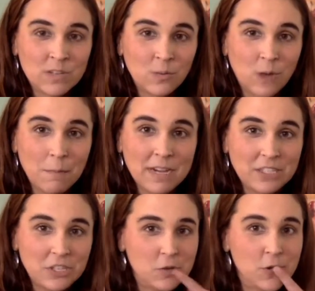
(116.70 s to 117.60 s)
What
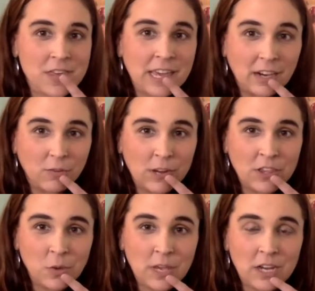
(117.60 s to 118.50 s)
might you think of
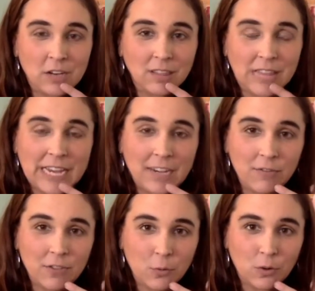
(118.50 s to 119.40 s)
when you hear light
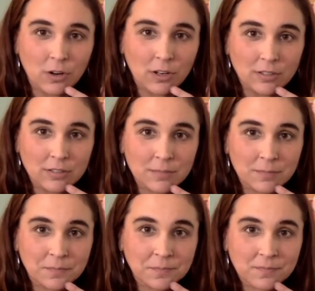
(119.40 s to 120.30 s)
of the world?
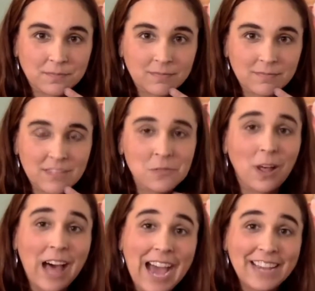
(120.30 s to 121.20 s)

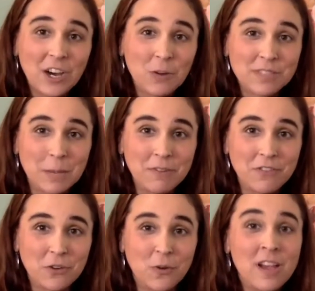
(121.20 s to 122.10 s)
Well, I hope some
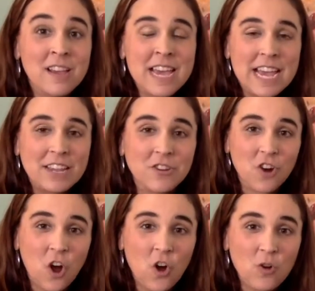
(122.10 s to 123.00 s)
of you in
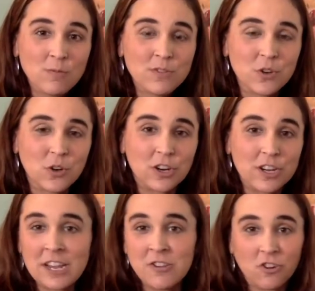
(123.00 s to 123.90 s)
homes or
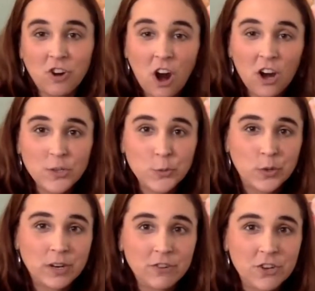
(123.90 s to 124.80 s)
in your cars,
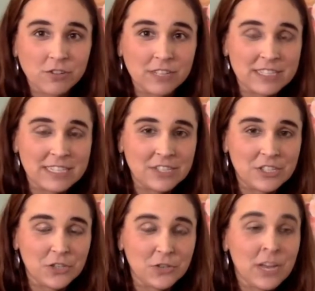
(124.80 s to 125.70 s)
wherever you're listening
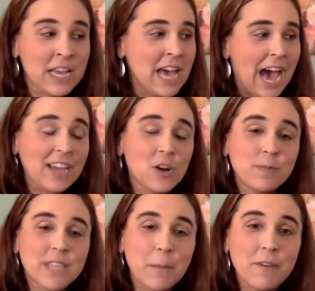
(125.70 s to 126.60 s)
to, I
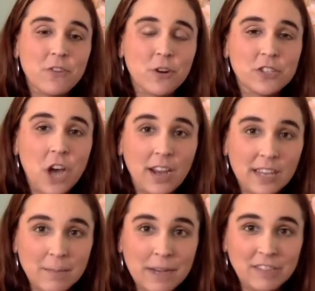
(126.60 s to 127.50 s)
hope some of you are
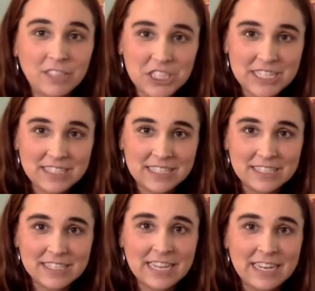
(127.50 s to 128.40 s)
talking about
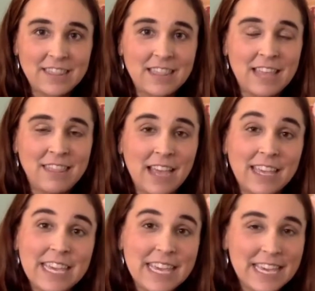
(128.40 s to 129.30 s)
Jesus and
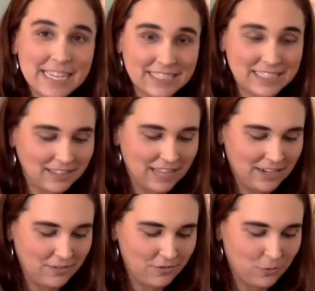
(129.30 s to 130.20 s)
that he is the
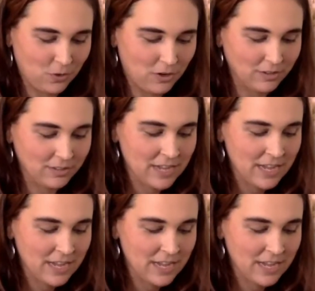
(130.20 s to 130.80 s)
light of the world.